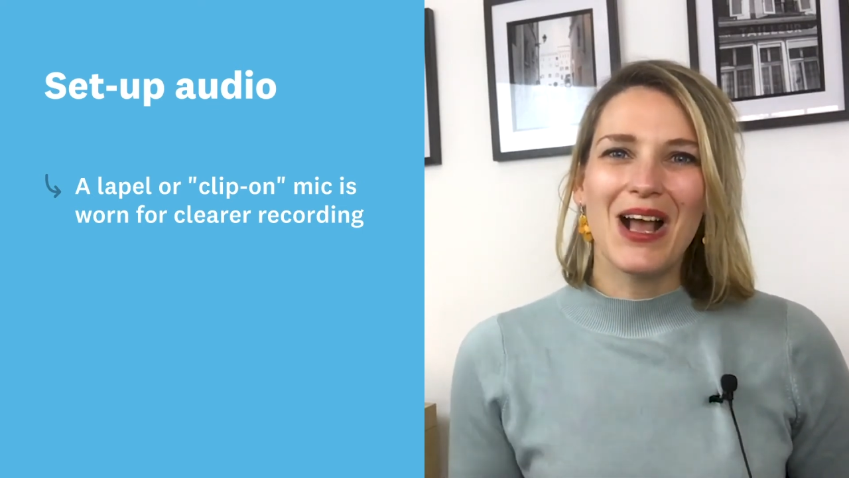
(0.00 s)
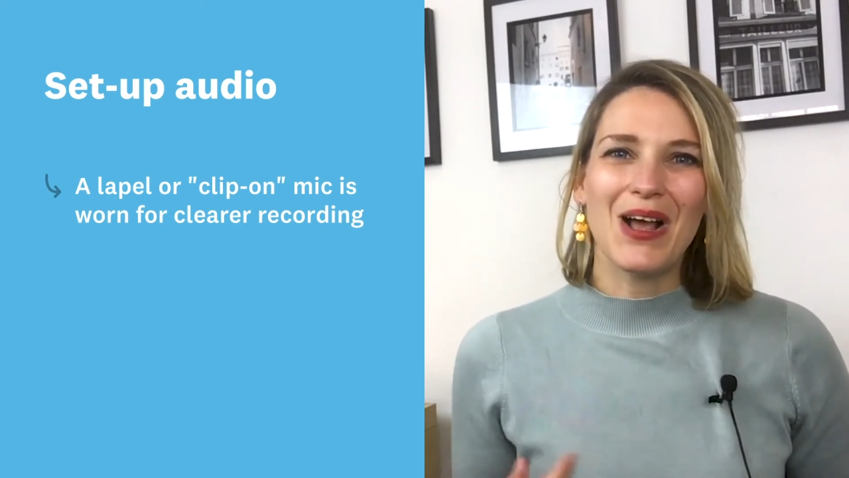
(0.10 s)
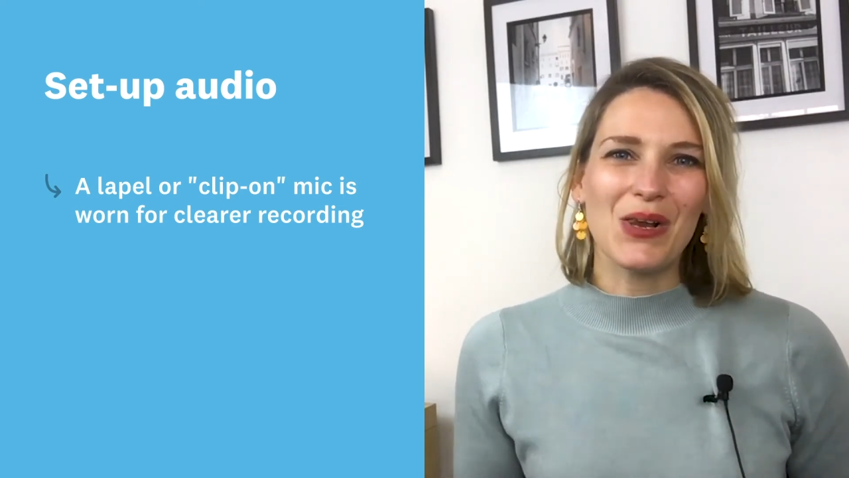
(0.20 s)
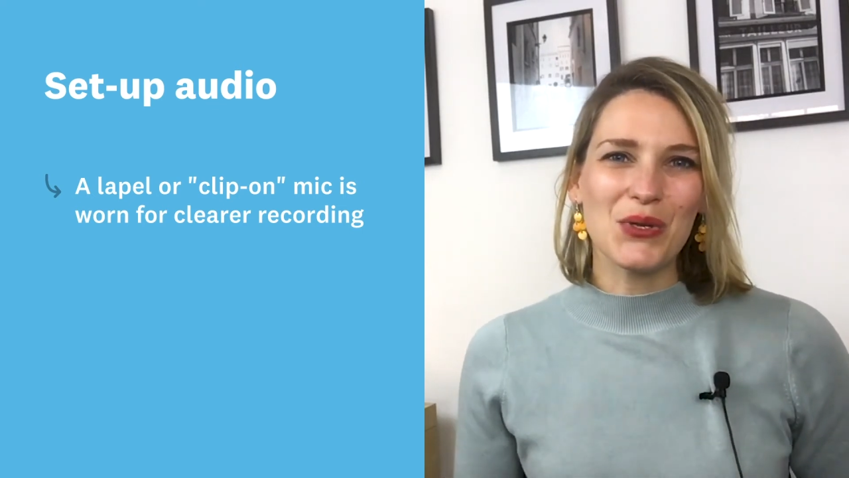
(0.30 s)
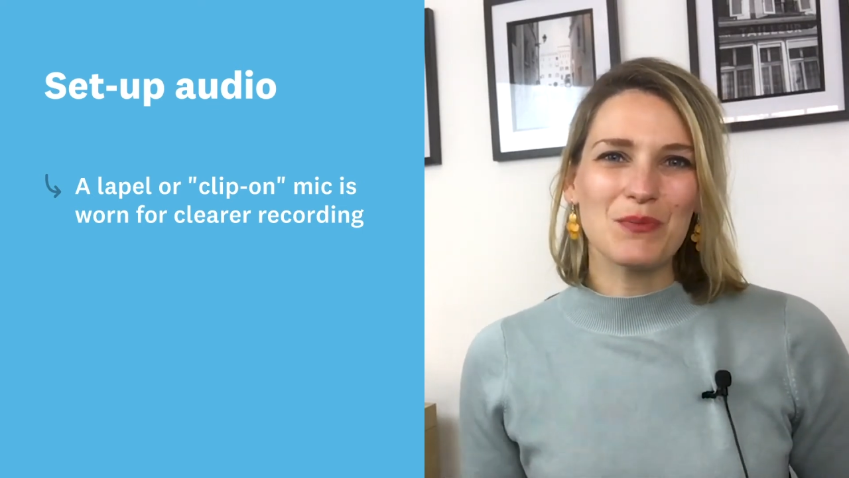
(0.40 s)

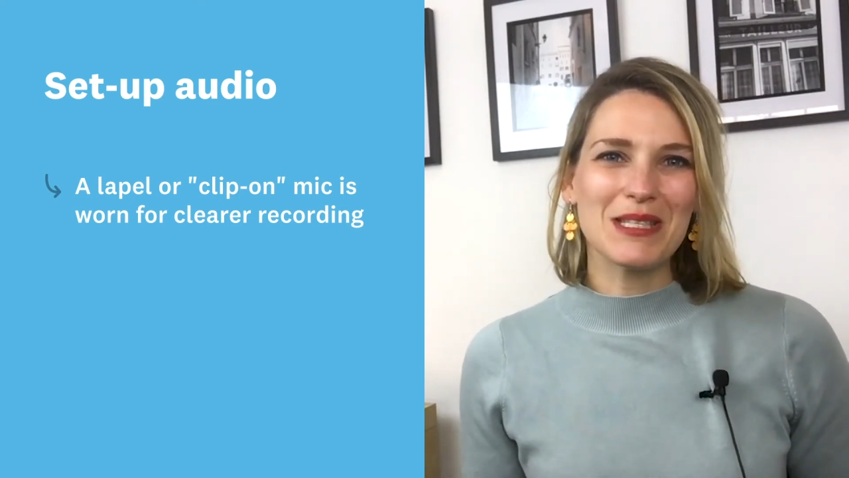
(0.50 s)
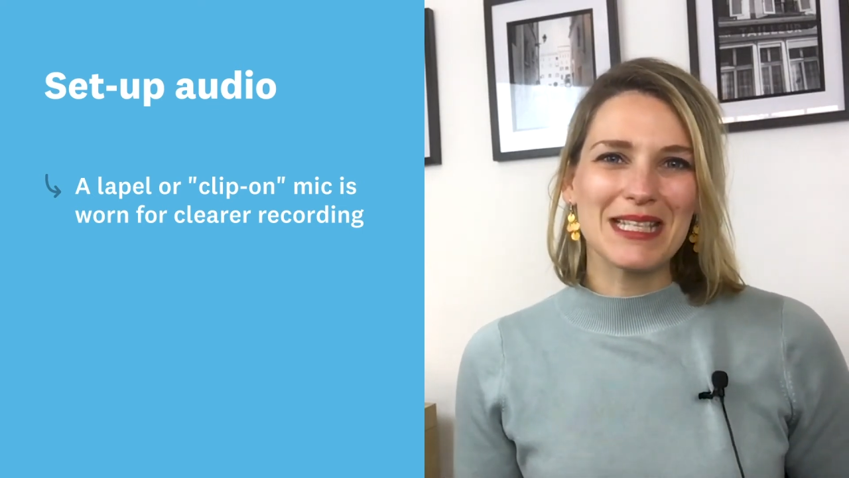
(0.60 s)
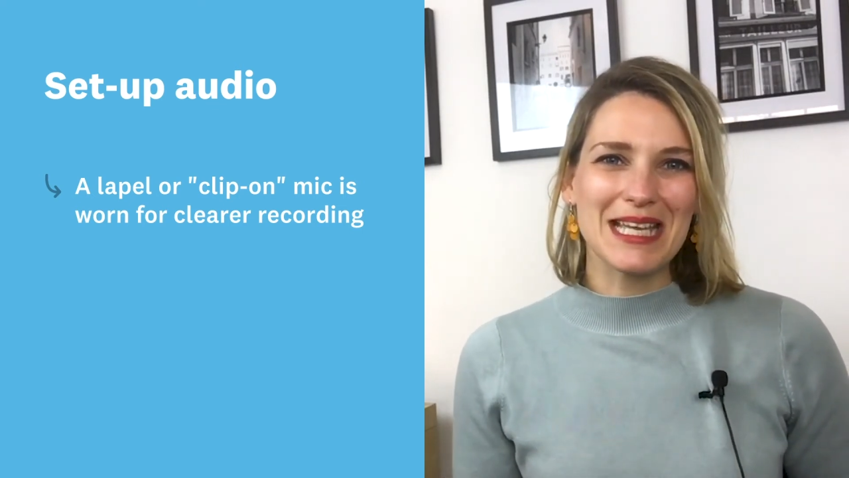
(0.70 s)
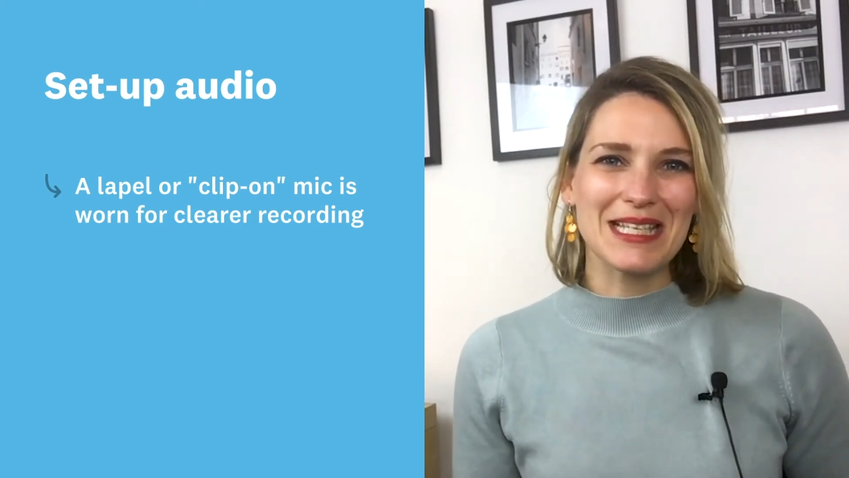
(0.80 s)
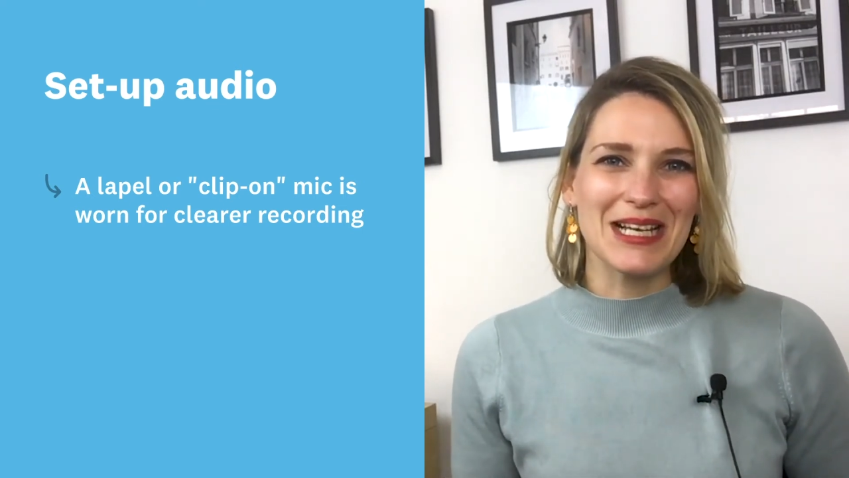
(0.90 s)
A lot of
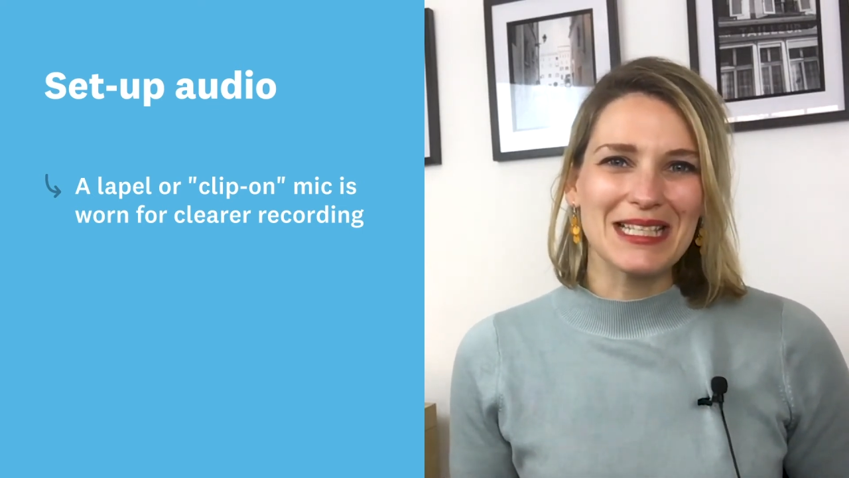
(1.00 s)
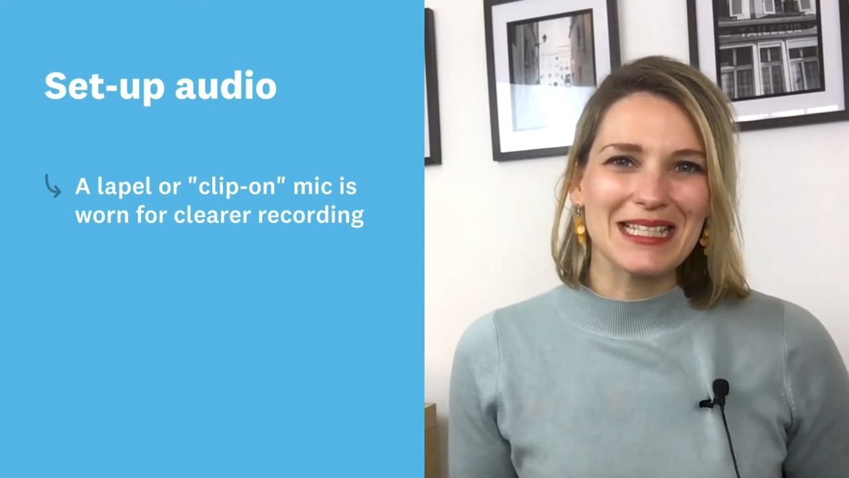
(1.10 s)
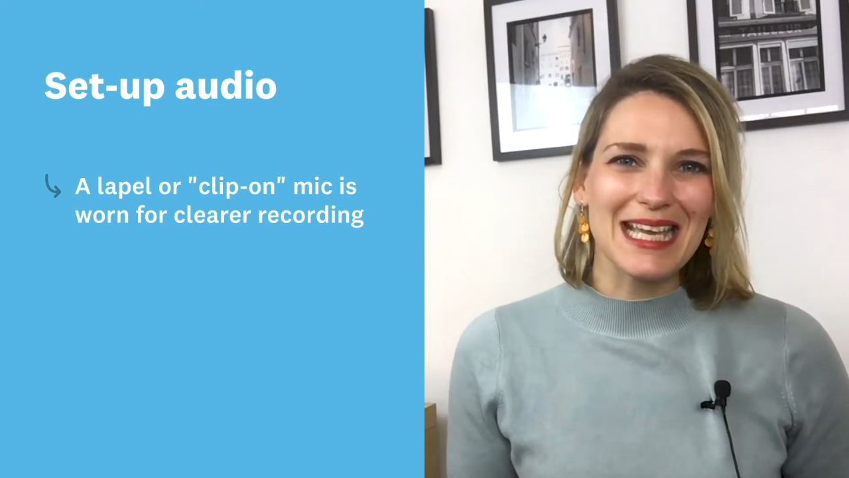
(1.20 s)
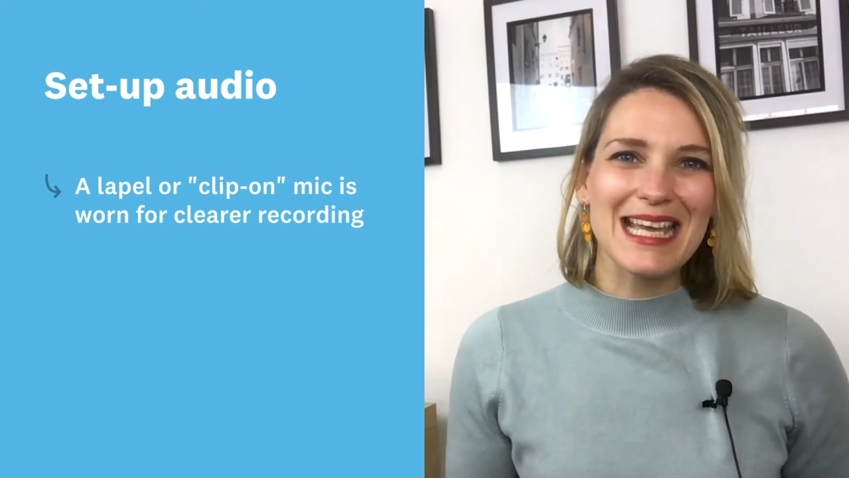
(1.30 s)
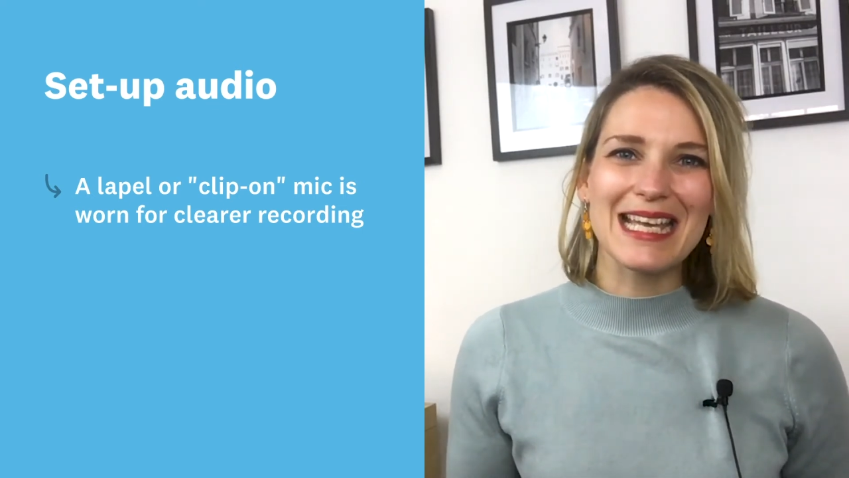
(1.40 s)
mistakes I
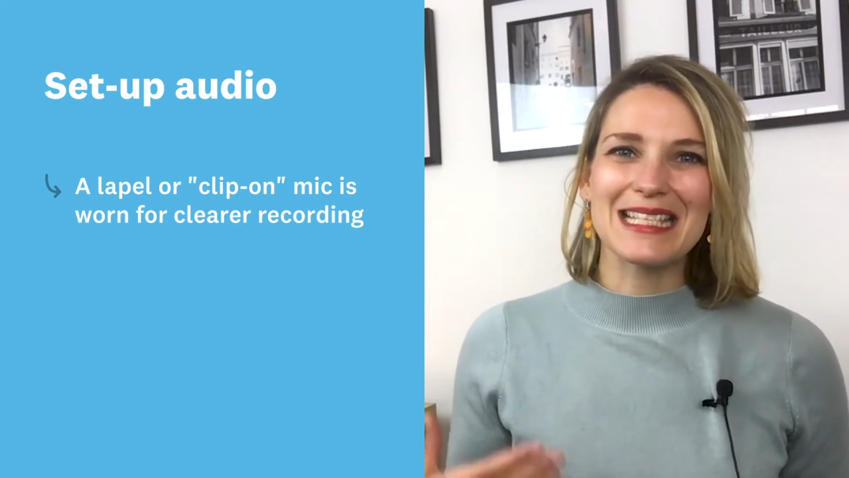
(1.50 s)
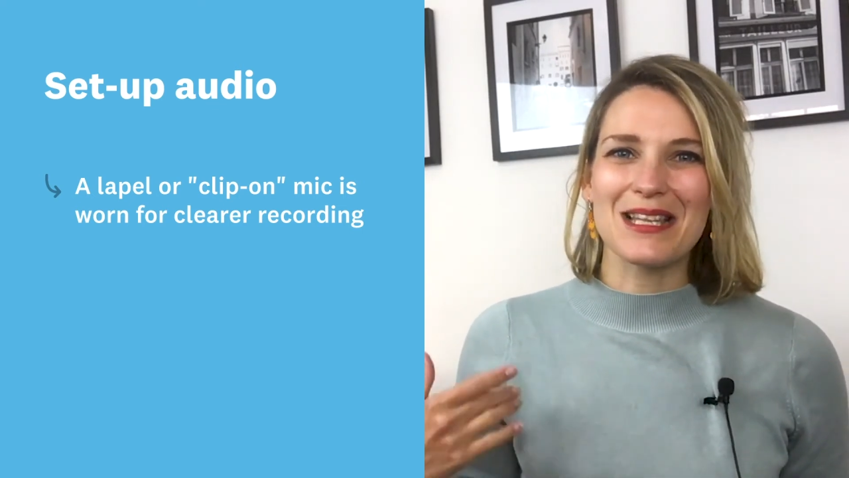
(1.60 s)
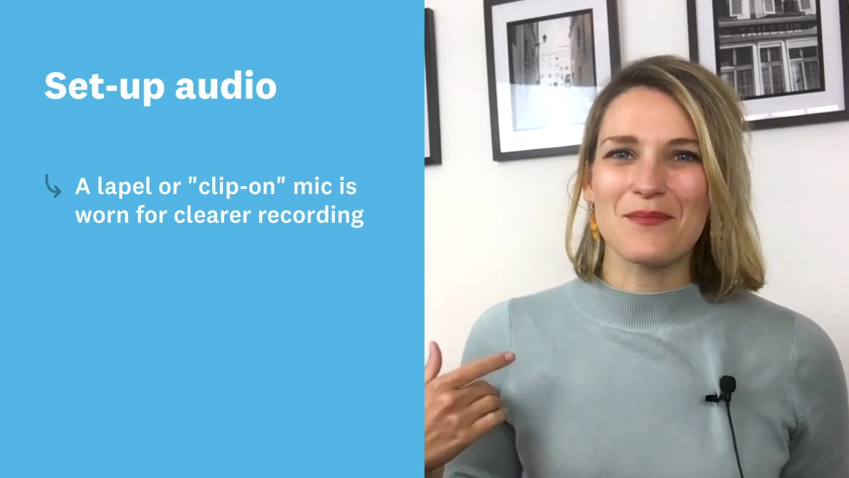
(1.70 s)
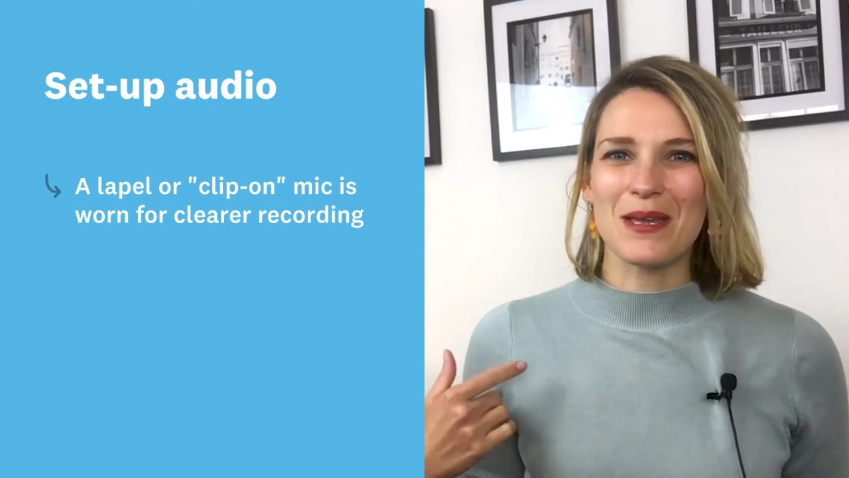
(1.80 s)
see is that